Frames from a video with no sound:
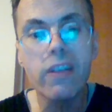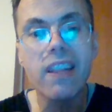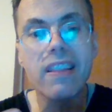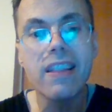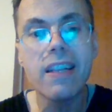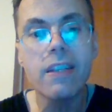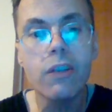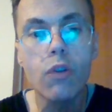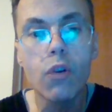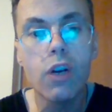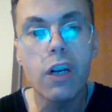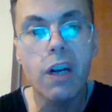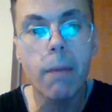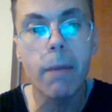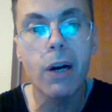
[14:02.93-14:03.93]
that needs to
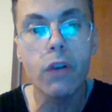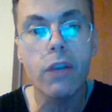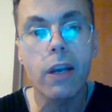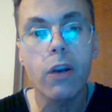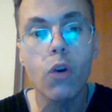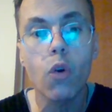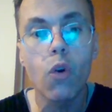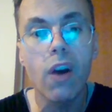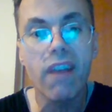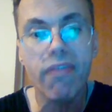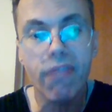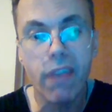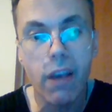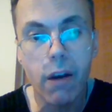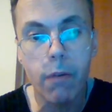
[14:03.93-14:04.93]
learn about the
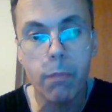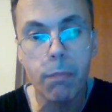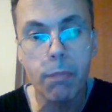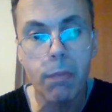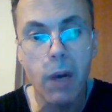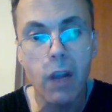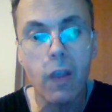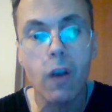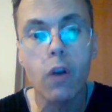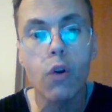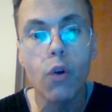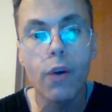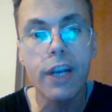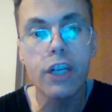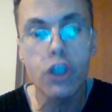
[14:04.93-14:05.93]
Croatia, about the
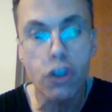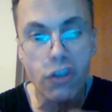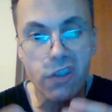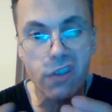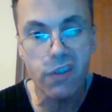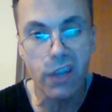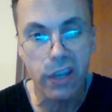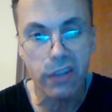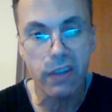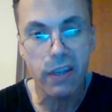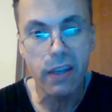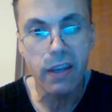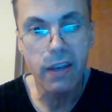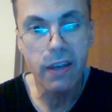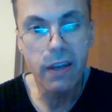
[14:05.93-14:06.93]
Croatian state,
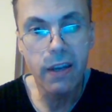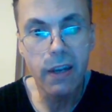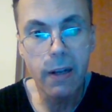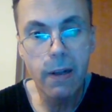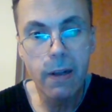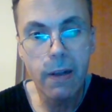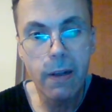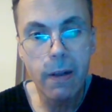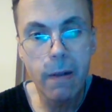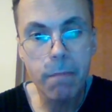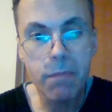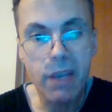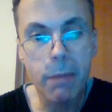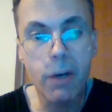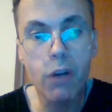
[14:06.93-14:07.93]

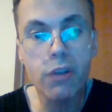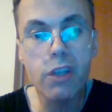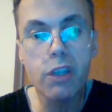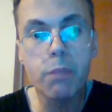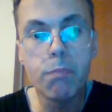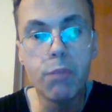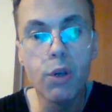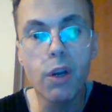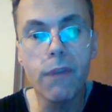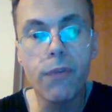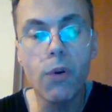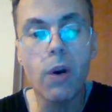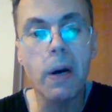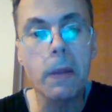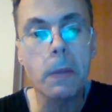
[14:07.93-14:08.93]
about this
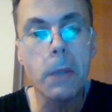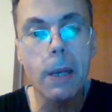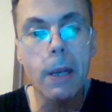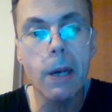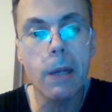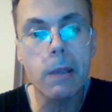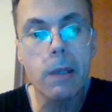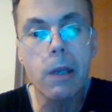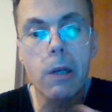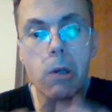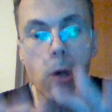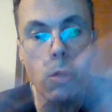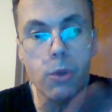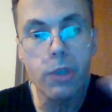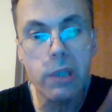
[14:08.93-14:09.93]
beautiful Adriatic
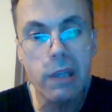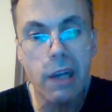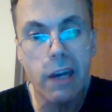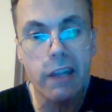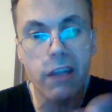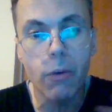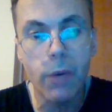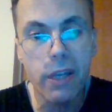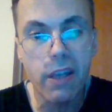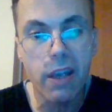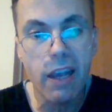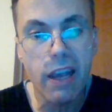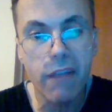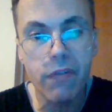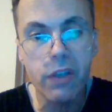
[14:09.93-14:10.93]
coastline, the way they
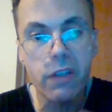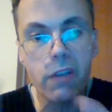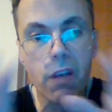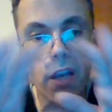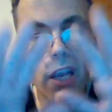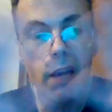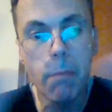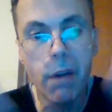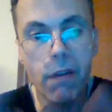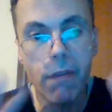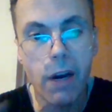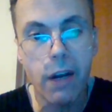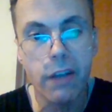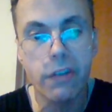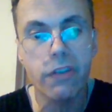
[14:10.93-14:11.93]
have this
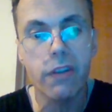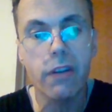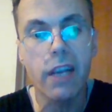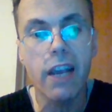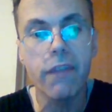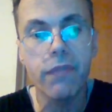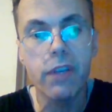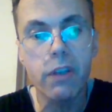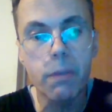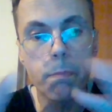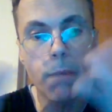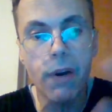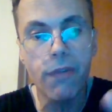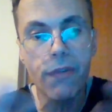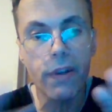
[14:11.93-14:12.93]
Himmelweis, they have this
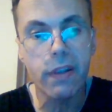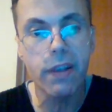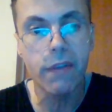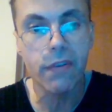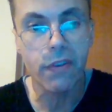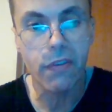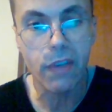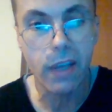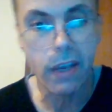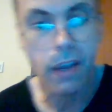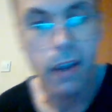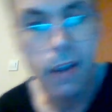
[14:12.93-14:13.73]
perfect everything,